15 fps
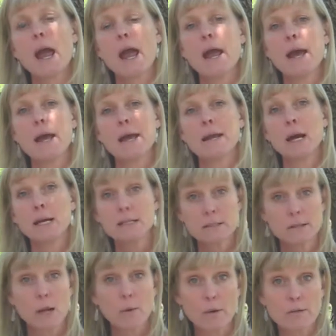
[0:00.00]
And I,
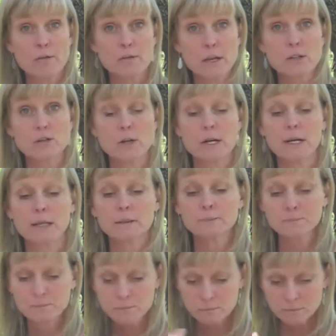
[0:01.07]
I went through that training,
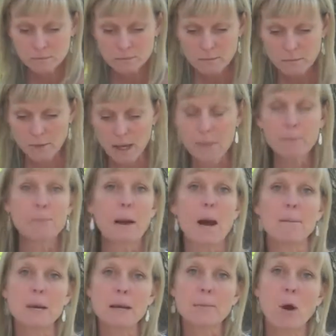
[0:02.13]
and
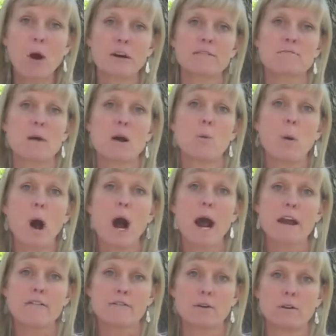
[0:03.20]
a big part of my
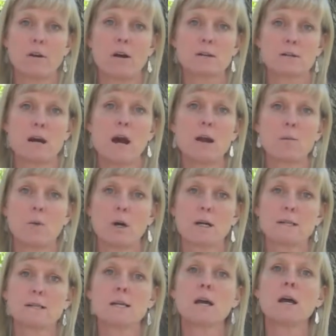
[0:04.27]
why for a long time
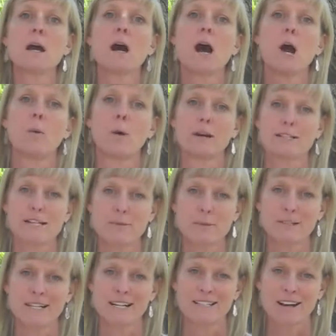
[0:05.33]
was I want to take
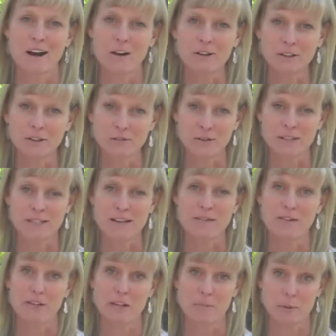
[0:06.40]
my dad to Ireland for his
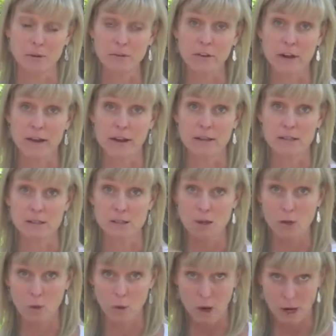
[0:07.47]
70th birthday. And
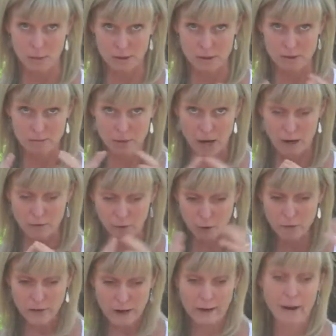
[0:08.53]
so I was, I
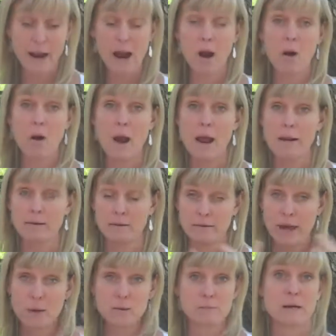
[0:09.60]
wrote that out, and
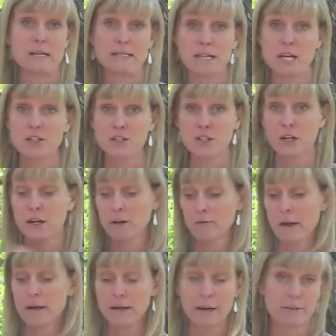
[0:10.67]
that was my intention, and I
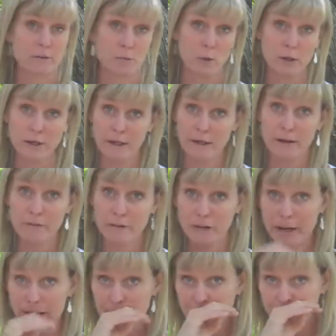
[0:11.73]
read it every morning and every
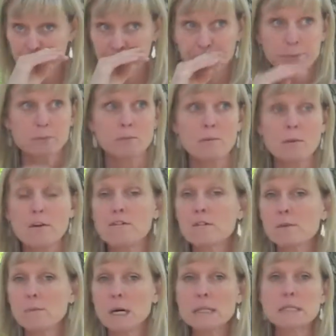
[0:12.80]
night
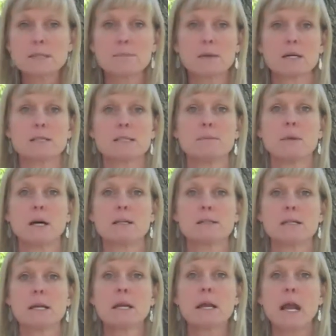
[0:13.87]
for months and months and
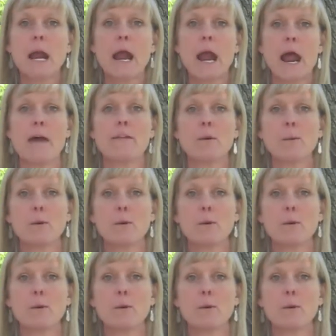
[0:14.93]
months. And then